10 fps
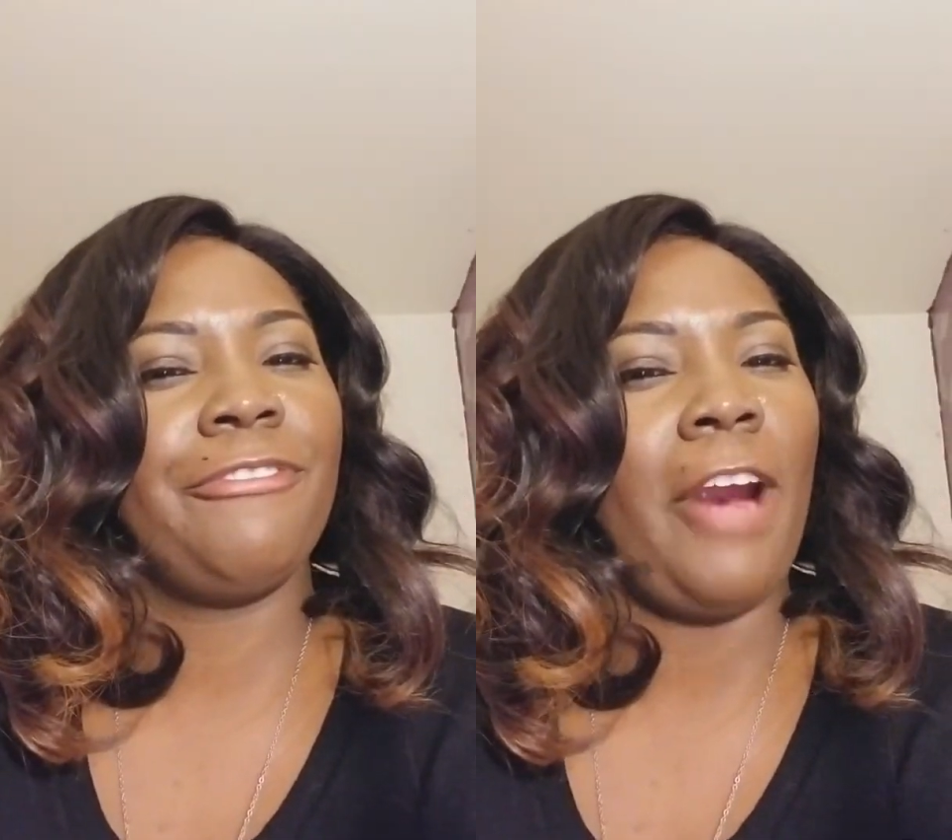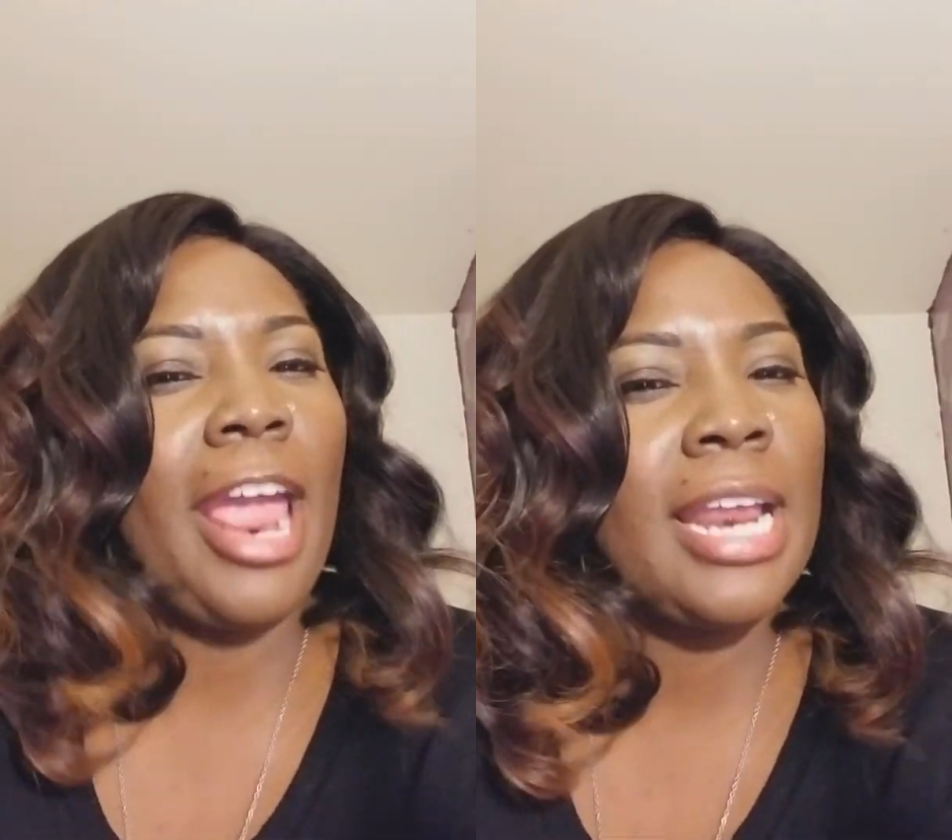
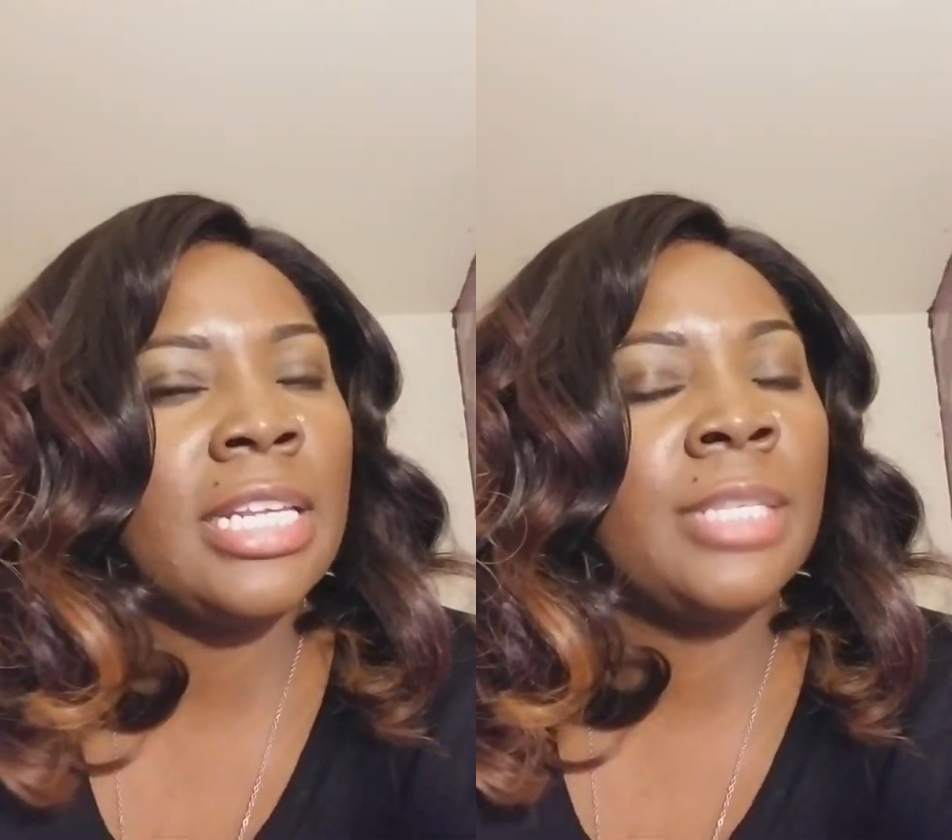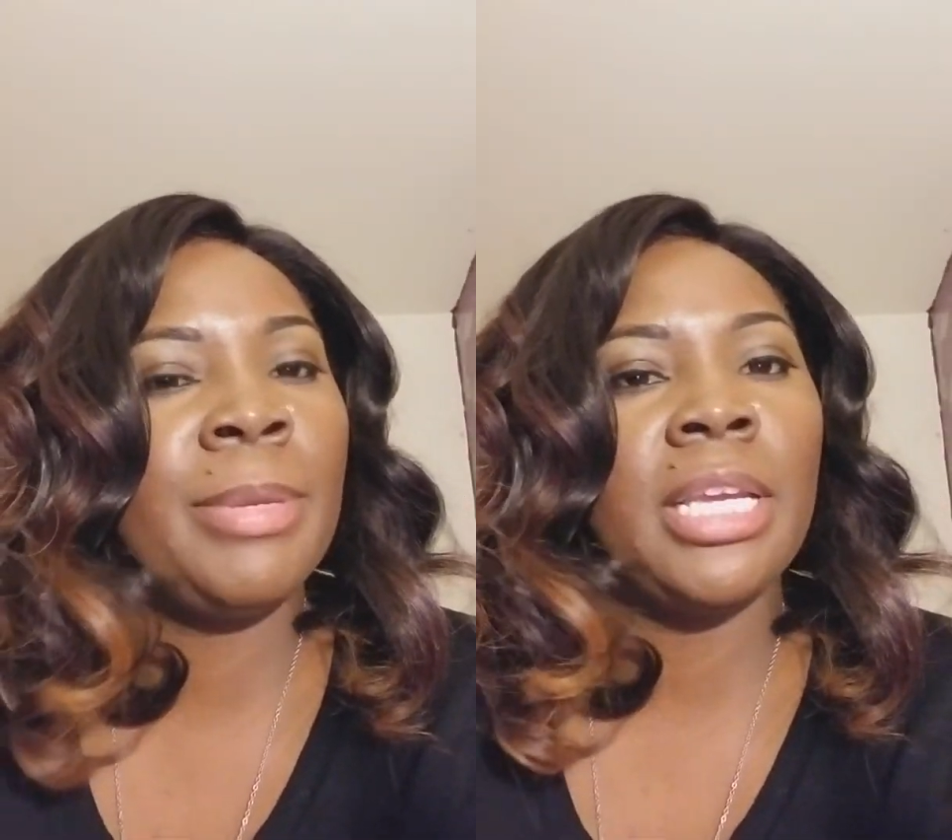
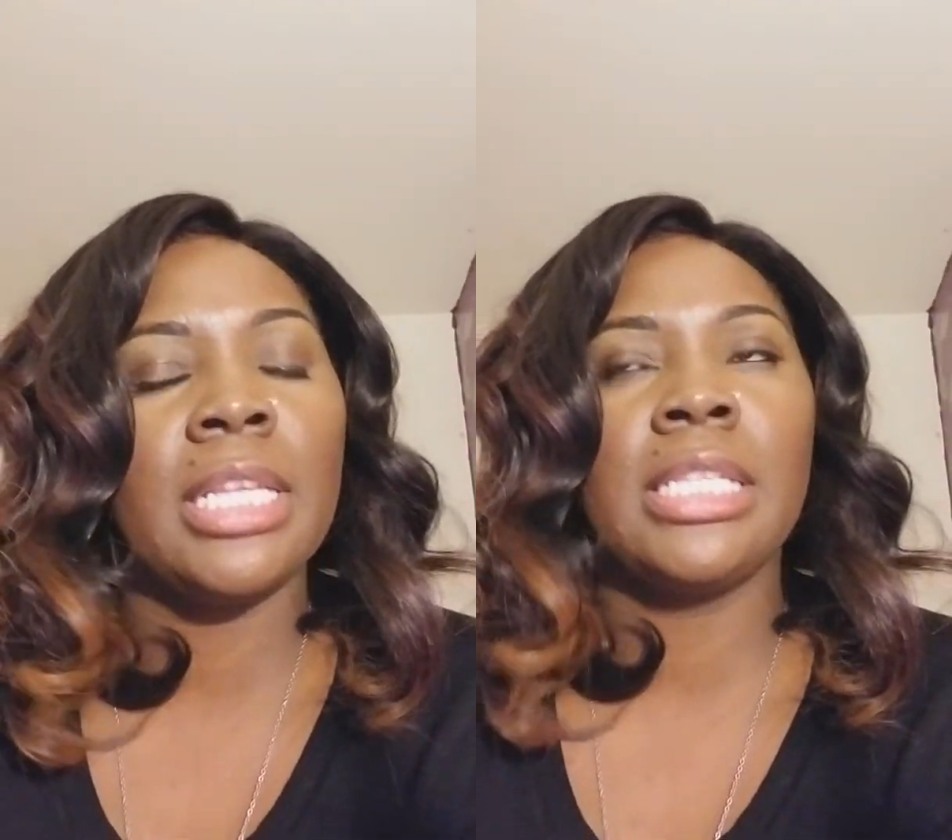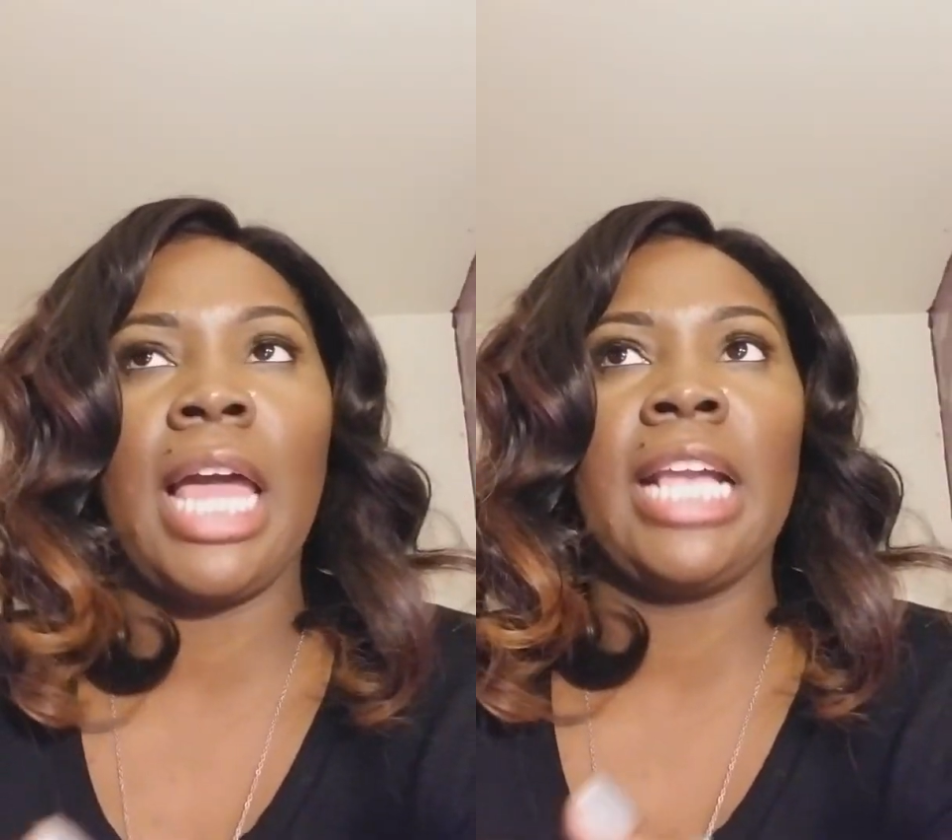friends,
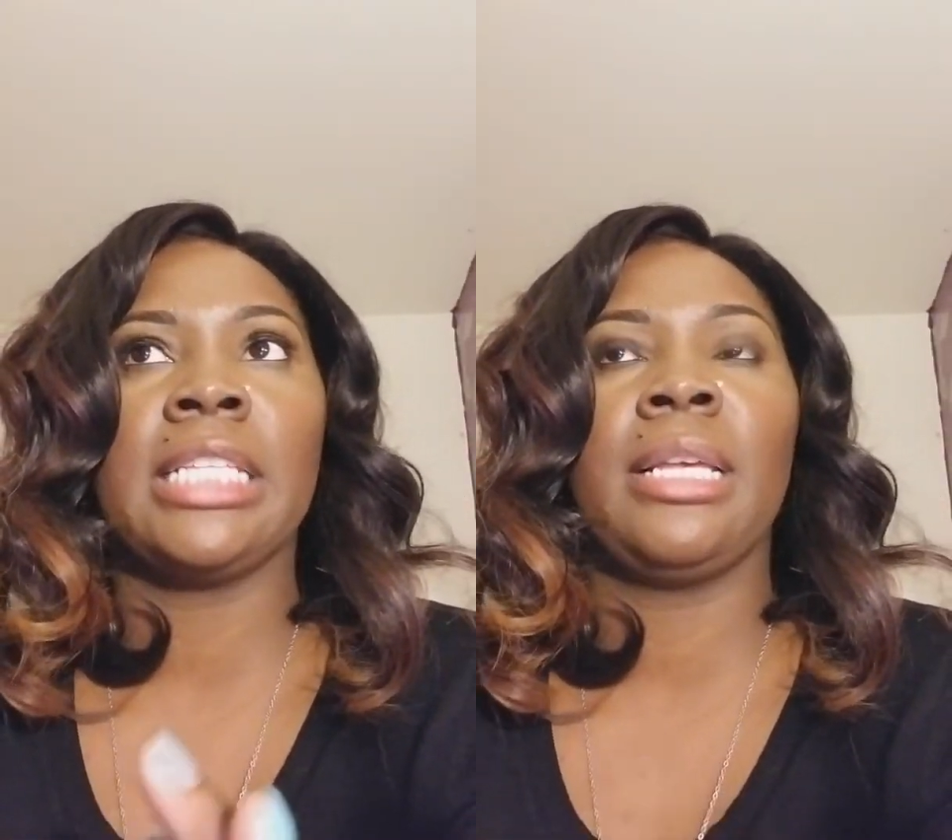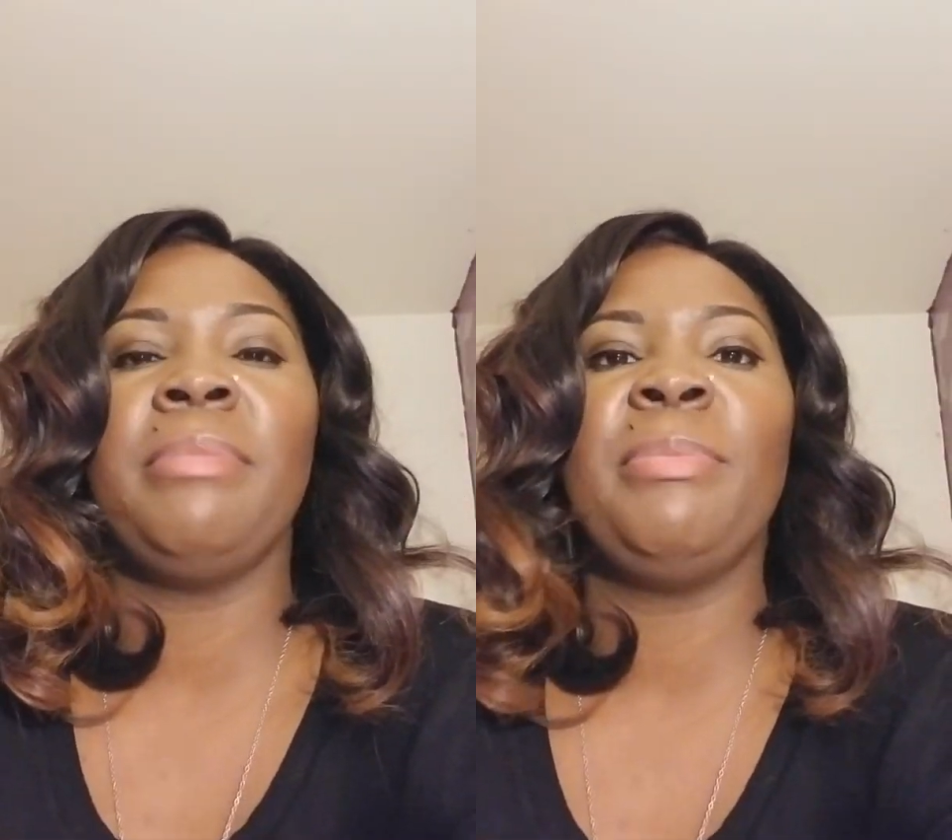because like
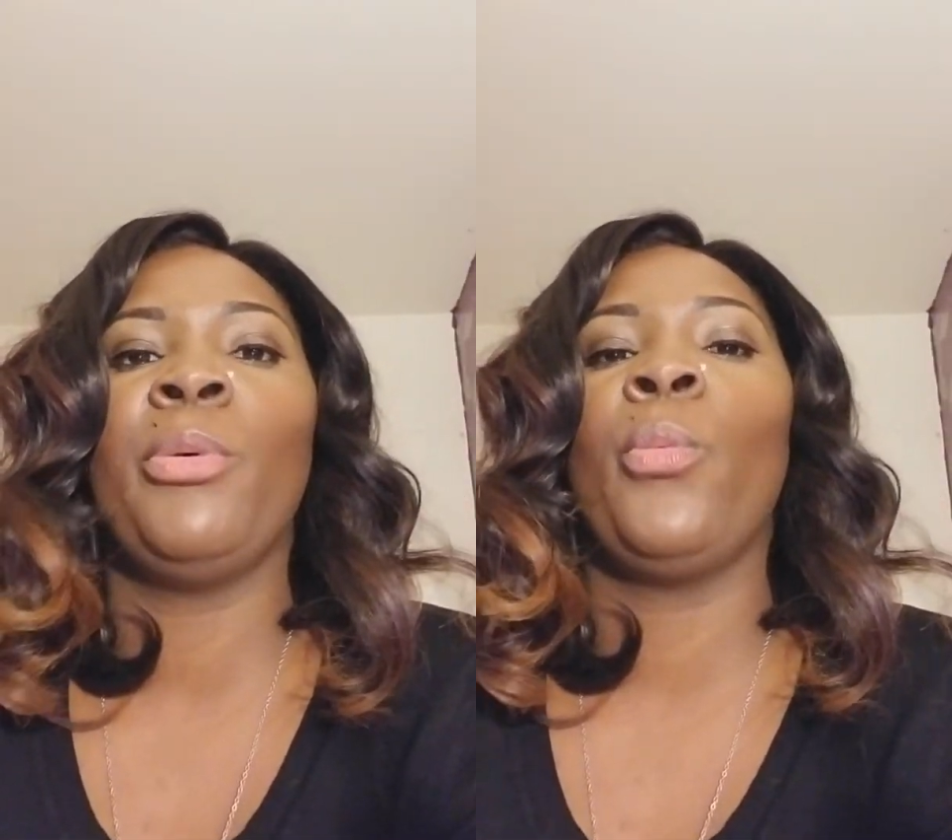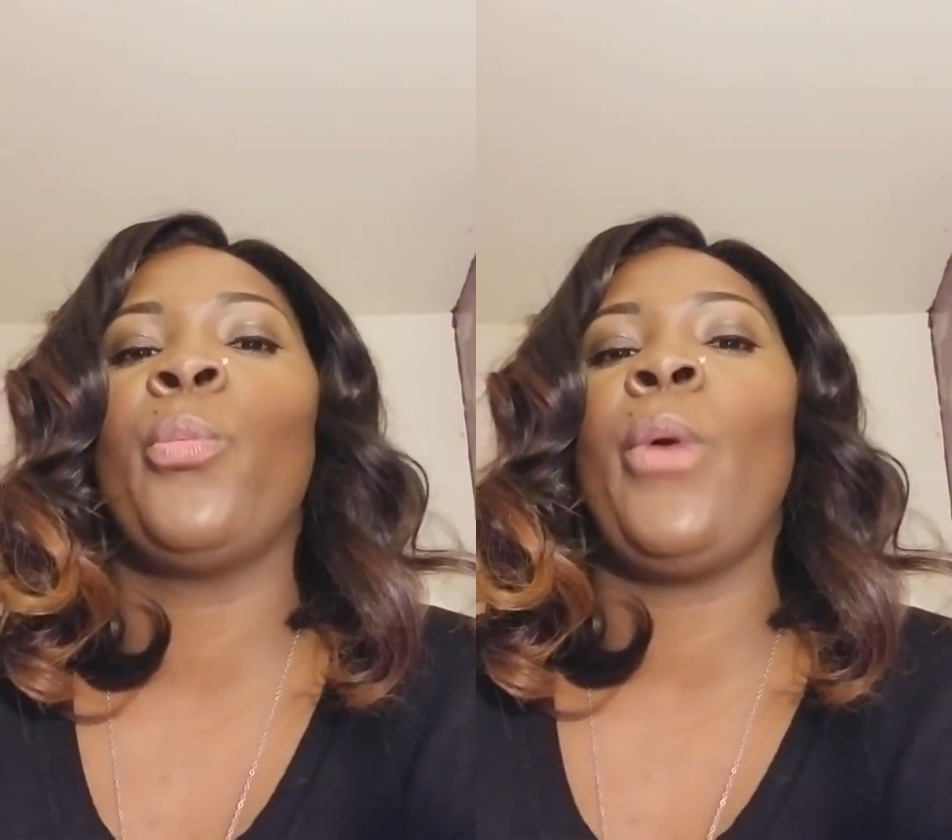some
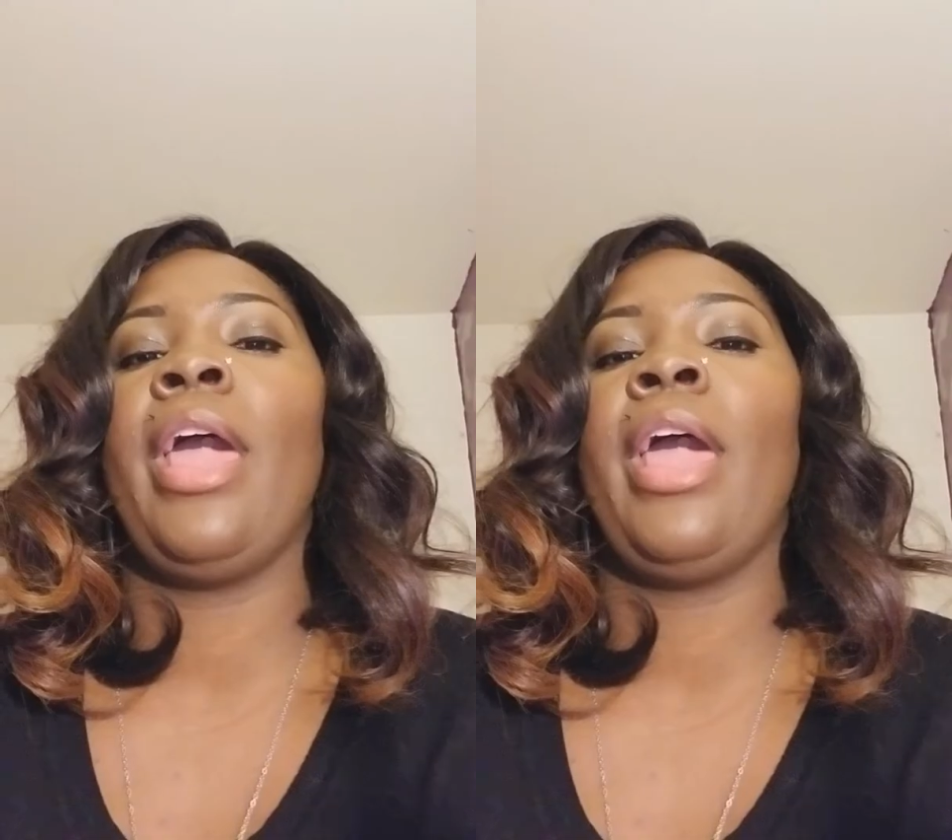people